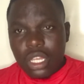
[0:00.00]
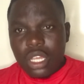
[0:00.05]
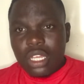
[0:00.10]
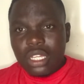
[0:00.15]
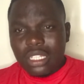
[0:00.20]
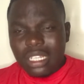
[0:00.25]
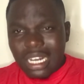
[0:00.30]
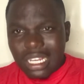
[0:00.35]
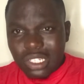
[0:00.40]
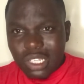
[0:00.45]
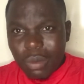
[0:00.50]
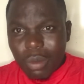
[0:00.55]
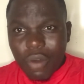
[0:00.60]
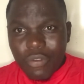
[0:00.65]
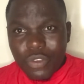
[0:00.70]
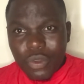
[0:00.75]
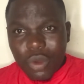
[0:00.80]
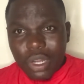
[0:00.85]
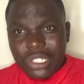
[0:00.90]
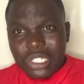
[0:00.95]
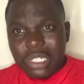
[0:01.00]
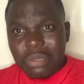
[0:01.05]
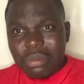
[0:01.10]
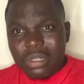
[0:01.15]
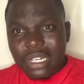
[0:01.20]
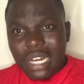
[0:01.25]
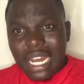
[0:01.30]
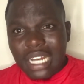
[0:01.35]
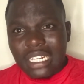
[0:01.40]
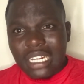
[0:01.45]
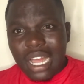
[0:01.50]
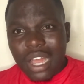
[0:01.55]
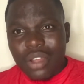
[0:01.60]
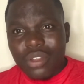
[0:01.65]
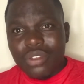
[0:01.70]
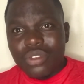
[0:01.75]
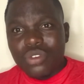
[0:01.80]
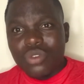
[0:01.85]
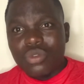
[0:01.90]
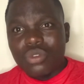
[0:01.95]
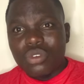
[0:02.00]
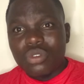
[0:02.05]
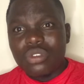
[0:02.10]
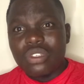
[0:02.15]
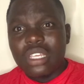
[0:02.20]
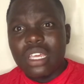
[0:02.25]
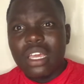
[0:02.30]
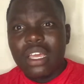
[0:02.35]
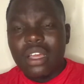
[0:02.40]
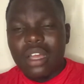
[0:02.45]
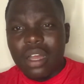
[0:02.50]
There are some of you watching me right now. You say,